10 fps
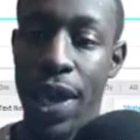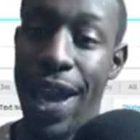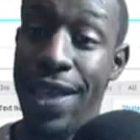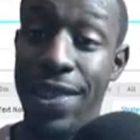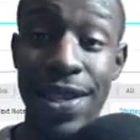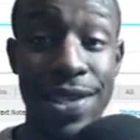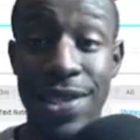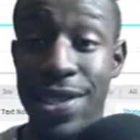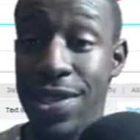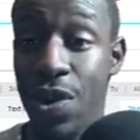And
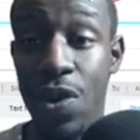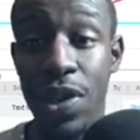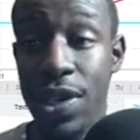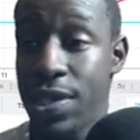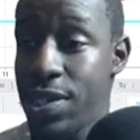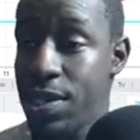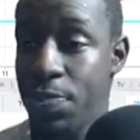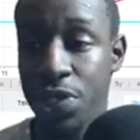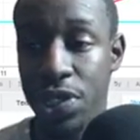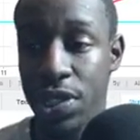all of this is
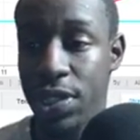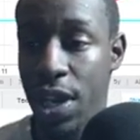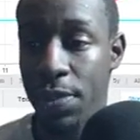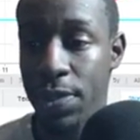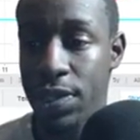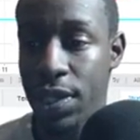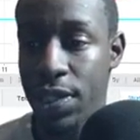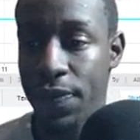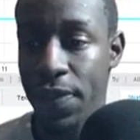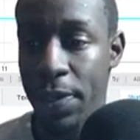pushing us up. Let's look at
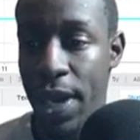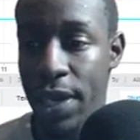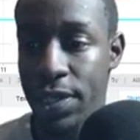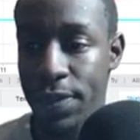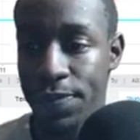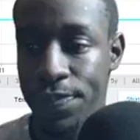the Fibonacci.